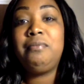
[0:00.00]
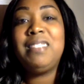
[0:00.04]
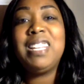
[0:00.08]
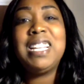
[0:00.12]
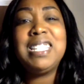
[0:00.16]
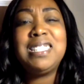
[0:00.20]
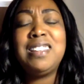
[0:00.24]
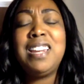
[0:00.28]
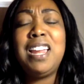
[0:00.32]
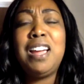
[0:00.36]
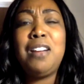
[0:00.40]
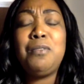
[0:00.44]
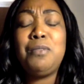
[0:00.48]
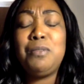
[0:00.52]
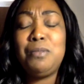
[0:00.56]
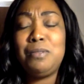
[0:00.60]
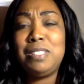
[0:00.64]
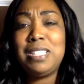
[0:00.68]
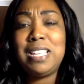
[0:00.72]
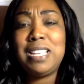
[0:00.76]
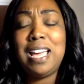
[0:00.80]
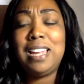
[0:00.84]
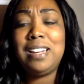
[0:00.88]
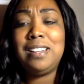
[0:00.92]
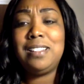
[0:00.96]
So that one was
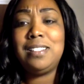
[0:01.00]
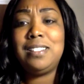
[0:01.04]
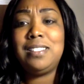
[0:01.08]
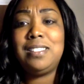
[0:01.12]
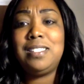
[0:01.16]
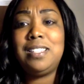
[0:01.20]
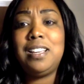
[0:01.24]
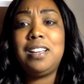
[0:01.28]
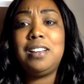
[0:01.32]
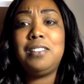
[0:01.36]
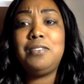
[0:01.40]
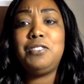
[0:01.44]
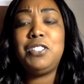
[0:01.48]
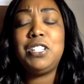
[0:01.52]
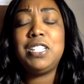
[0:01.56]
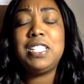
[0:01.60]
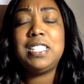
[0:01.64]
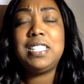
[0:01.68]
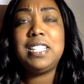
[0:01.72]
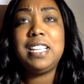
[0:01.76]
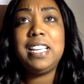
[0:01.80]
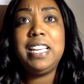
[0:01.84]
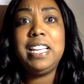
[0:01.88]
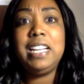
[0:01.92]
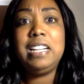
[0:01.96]
kind of tough, just
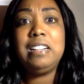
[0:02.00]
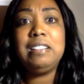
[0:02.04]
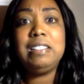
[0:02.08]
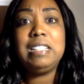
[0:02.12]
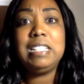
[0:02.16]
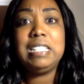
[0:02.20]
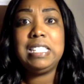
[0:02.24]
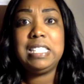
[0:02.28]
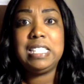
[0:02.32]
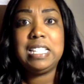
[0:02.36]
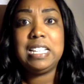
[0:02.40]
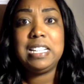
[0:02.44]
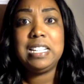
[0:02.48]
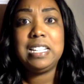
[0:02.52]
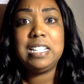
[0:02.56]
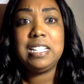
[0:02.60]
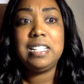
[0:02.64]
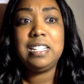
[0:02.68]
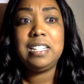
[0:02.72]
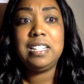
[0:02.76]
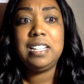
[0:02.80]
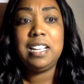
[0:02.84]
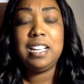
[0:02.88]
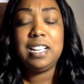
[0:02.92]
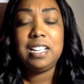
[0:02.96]
to hear the
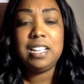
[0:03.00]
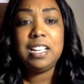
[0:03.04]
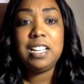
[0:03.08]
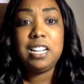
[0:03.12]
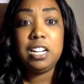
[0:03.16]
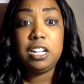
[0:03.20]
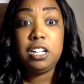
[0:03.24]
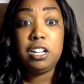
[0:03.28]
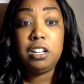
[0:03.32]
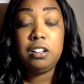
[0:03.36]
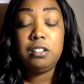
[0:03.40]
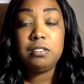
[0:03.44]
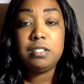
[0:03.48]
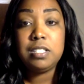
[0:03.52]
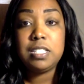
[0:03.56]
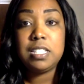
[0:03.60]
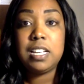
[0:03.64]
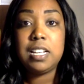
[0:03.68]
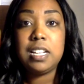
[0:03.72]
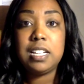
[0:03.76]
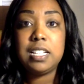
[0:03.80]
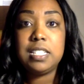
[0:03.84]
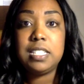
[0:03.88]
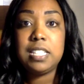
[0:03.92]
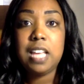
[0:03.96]
son, an adult
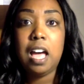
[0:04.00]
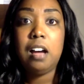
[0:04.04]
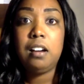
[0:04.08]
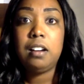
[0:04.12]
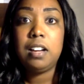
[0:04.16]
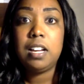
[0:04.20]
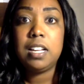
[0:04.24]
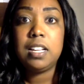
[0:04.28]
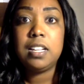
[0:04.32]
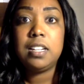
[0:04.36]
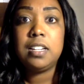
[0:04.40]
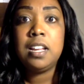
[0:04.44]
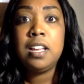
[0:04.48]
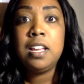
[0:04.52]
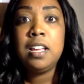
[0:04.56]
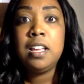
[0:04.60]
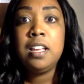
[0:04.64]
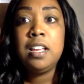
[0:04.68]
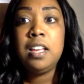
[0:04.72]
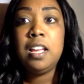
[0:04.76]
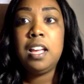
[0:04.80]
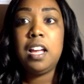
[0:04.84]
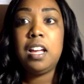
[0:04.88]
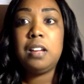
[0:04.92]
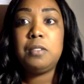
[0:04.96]
son, talking,
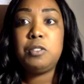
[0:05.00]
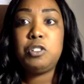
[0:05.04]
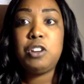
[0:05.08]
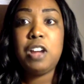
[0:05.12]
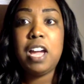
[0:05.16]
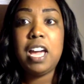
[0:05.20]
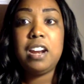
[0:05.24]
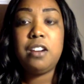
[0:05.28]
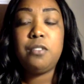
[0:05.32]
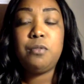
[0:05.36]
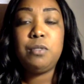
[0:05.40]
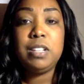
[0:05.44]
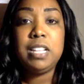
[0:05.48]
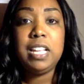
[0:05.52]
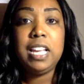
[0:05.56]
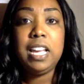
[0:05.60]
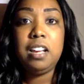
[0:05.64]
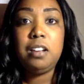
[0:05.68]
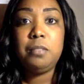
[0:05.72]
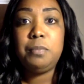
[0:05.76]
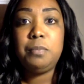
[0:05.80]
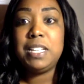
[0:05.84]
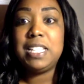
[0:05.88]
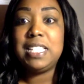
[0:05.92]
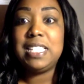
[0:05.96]
trying to really
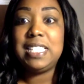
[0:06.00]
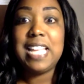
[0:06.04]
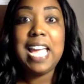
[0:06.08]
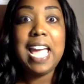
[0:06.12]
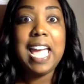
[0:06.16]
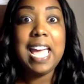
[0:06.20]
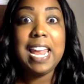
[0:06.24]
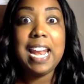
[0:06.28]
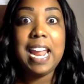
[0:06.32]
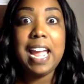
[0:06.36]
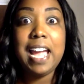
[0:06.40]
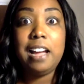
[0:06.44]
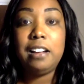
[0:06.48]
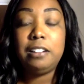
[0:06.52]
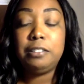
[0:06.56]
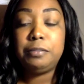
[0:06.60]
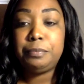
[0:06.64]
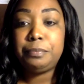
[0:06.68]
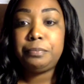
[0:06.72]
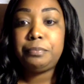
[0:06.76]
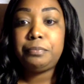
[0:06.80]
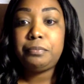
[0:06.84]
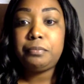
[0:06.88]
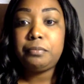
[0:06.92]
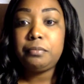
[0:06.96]
help his dad out.
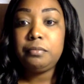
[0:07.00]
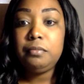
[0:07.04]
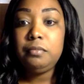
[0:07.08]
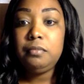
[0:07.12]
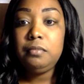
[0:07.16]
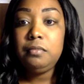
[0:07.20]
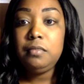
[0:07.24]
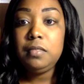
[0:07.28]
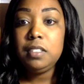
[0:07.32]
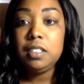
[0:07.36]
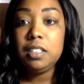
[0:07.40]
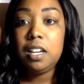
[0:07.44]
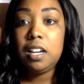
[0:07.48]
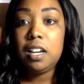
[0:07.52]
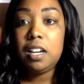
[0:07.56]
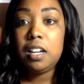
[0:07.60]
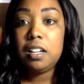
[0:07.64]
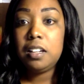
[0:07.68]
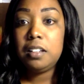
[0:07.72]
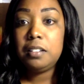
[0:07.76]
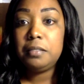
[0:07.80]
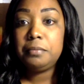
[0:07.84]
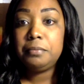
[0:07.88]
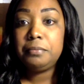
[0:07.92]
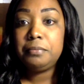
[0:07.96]

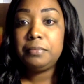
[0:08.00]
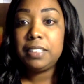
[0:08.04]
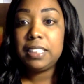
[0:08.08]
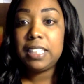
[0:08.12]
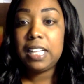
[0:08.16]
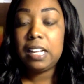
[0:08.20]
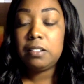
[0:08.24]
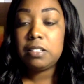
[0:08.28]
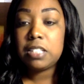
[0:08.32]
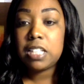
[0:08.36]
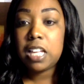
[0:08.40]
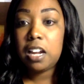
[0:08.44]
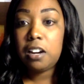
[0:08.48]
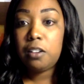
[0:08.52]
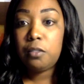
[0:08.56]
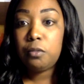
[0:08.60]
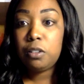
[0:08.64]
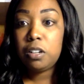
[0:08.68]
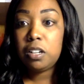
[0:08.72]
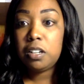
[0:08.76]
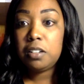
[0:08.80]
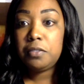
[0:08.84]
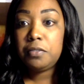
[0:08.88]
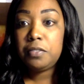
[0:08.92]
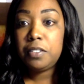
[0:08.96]
That was kind of
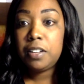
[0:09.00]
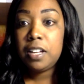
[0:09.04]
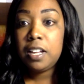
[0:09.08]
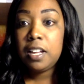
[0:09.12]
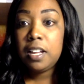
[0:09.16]
rough.